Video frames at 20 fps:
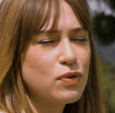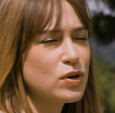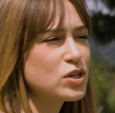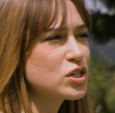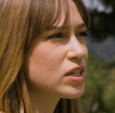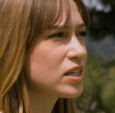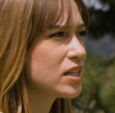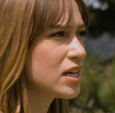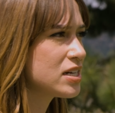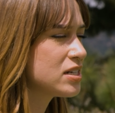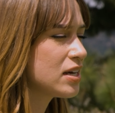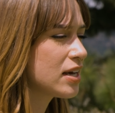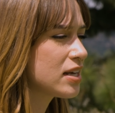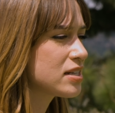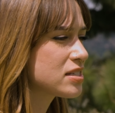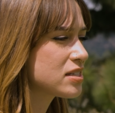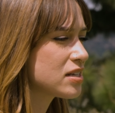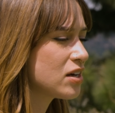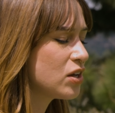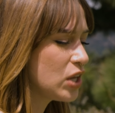unfortunately that
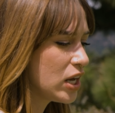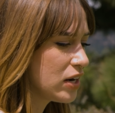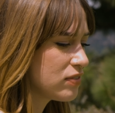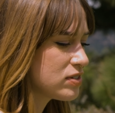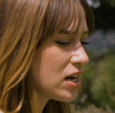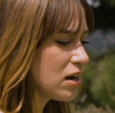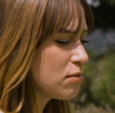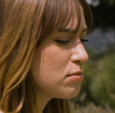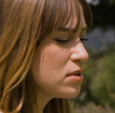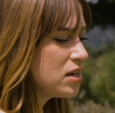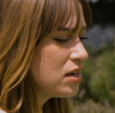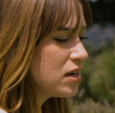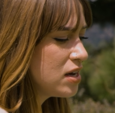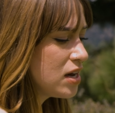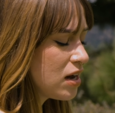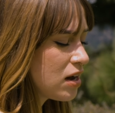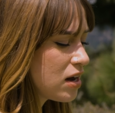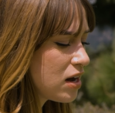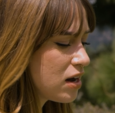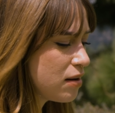takes a lot of time.
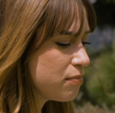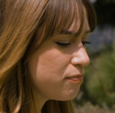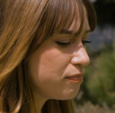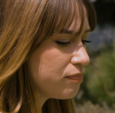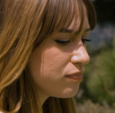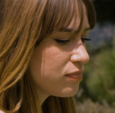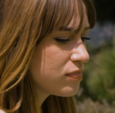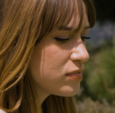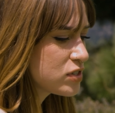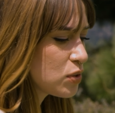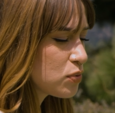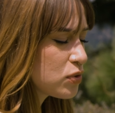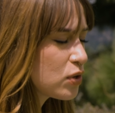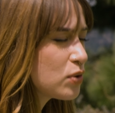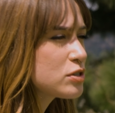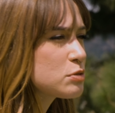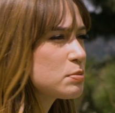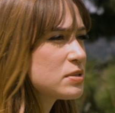So those